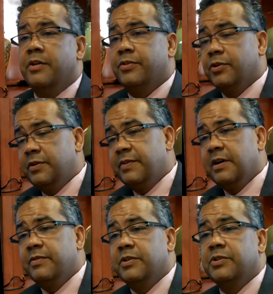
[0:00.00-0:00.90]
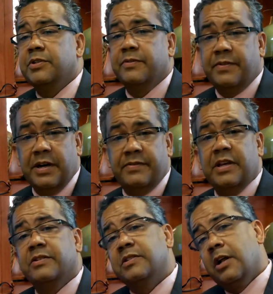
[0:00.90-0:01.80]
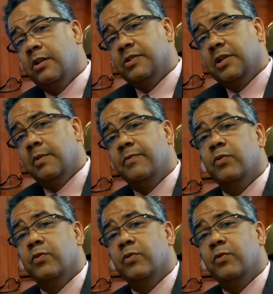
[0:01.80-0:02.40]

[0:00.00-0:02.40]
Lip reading: $3,500 to $5,000 and up